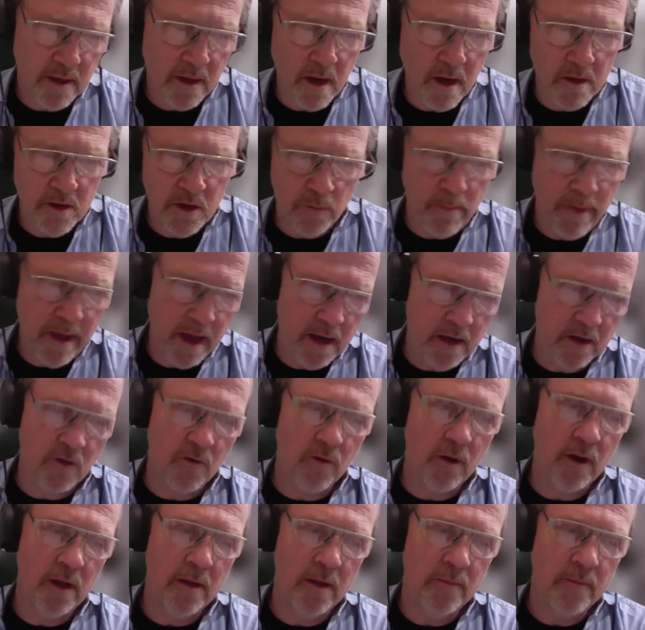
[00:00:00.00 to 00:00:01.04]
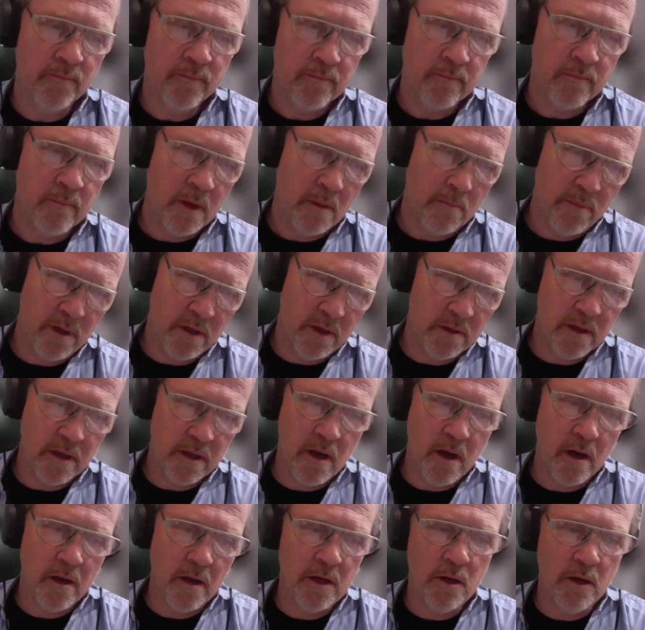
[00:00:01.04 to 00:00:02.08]
on your pedigree, building
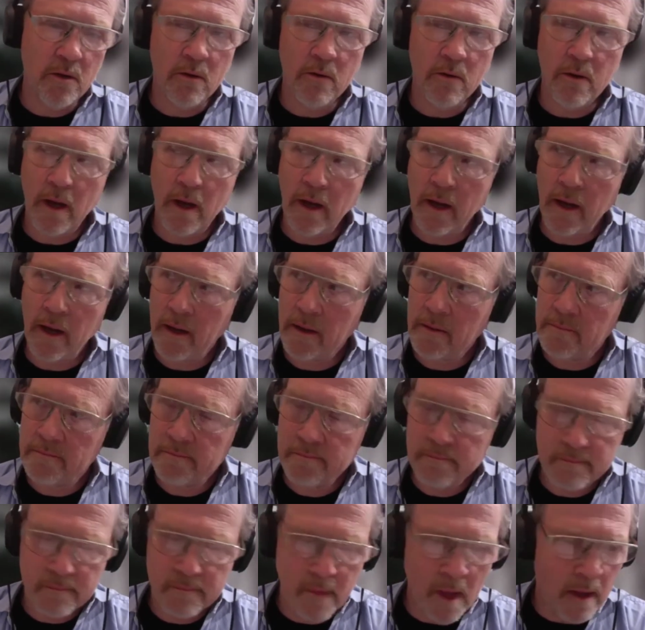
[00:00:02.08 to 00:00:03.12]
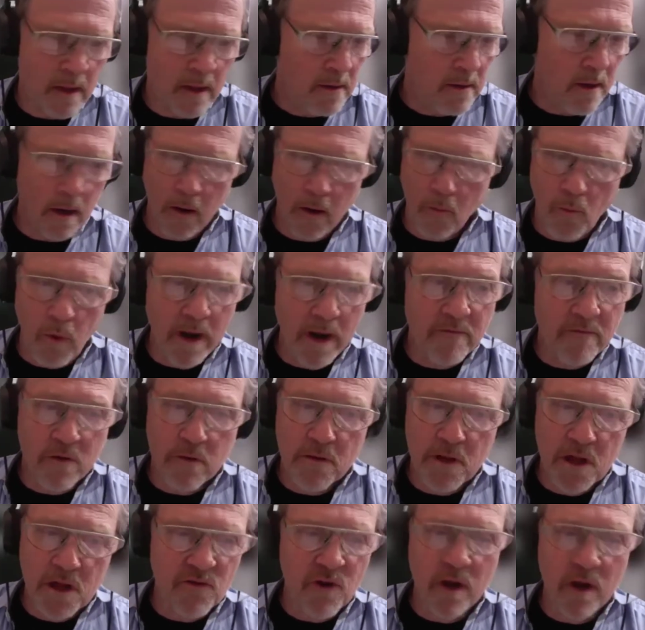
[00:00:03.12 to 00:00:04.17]
on your you know, whatever
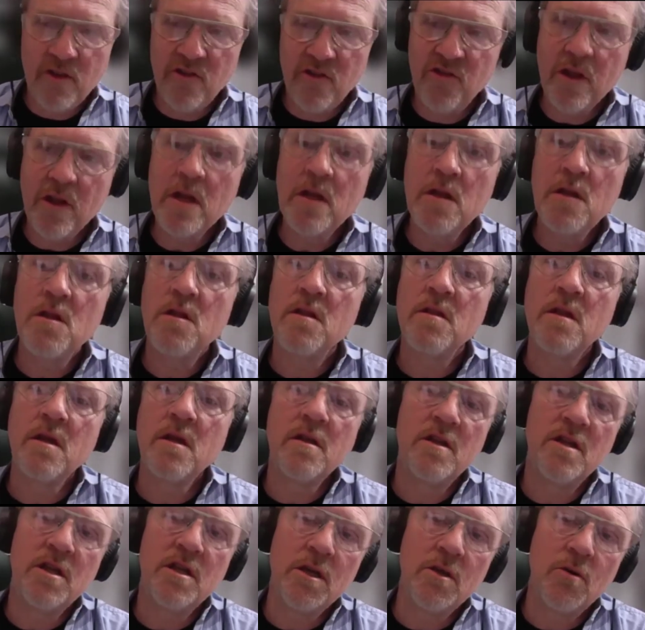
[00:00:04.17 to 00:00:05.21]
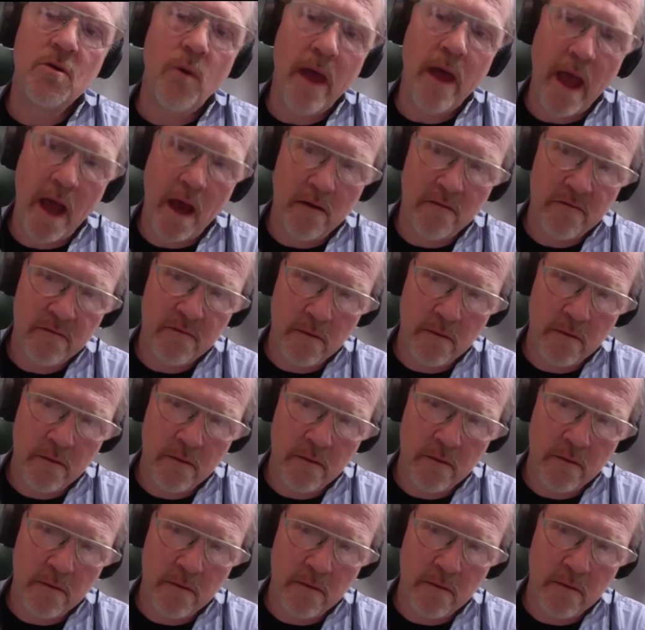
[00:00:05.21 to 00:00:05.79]
strange instinct you have.